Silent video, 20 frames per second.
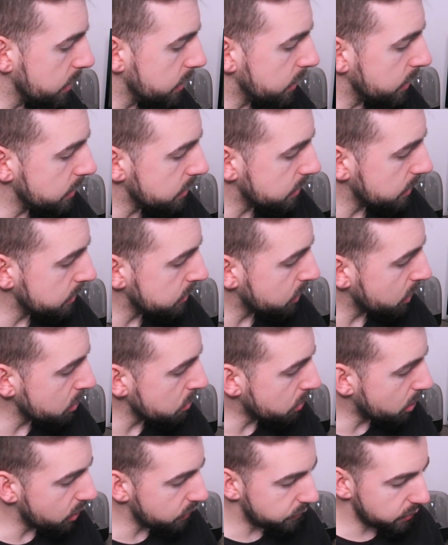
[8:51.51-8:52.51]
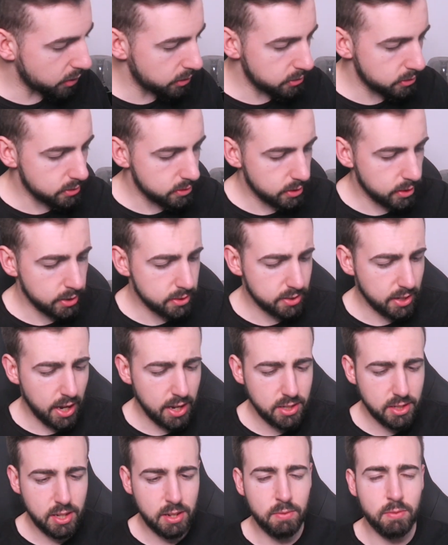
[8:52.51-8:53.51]
This is the new iPhone. It's
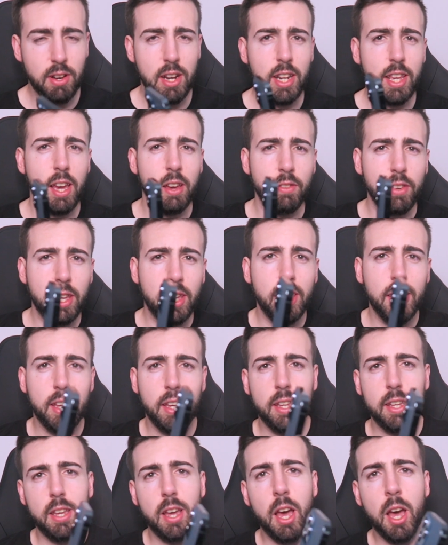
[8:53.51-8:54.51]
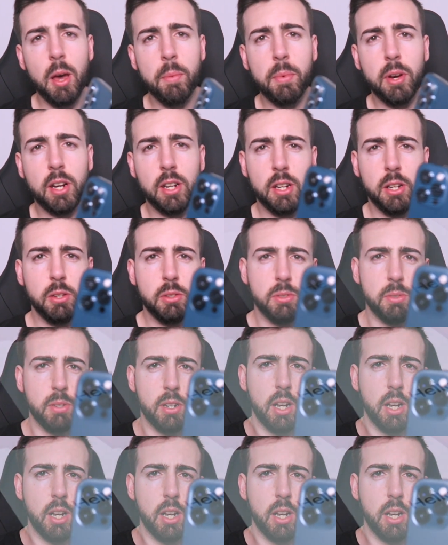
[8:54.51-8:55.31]
actually really heavy. I'm going to do some